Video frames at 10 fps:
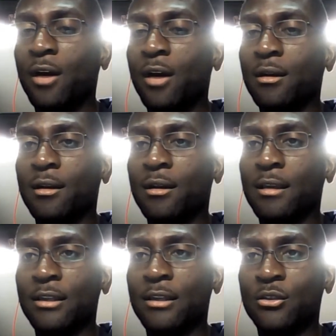aren't
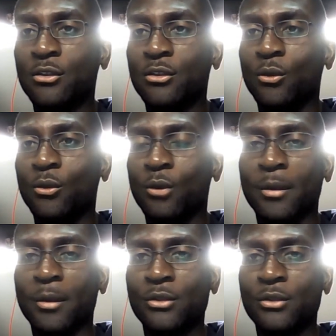into
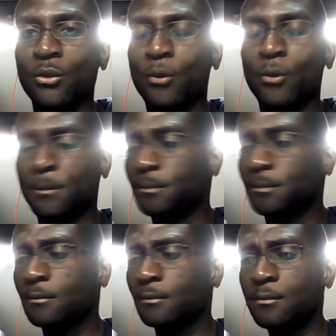comics or
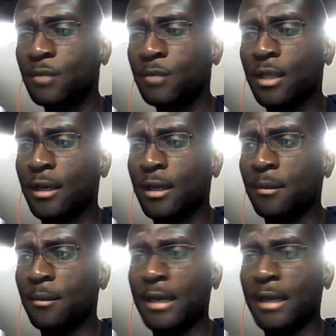
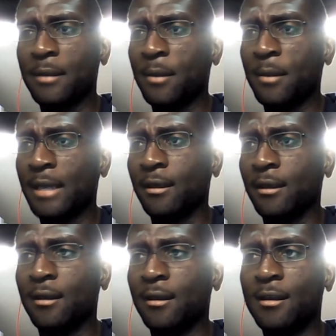anime or manga,
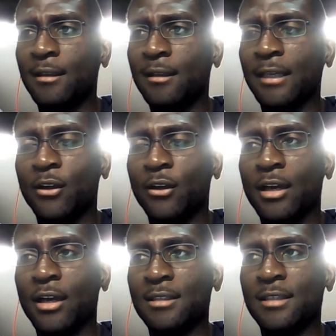they can look at
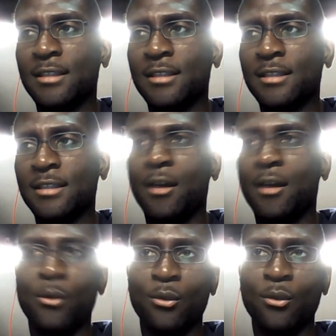us and say,
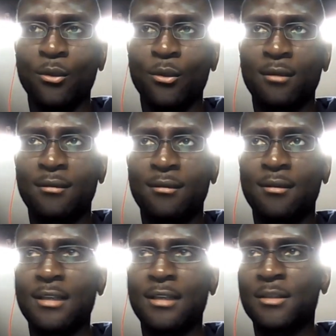oh,
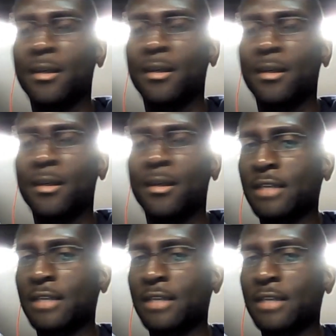there's a monkey with a
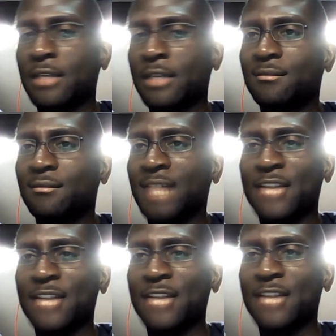chef's hat.
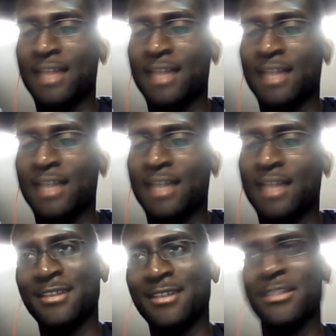I get that.
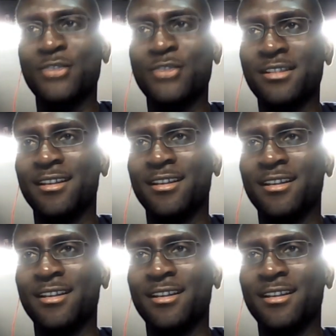That's interesting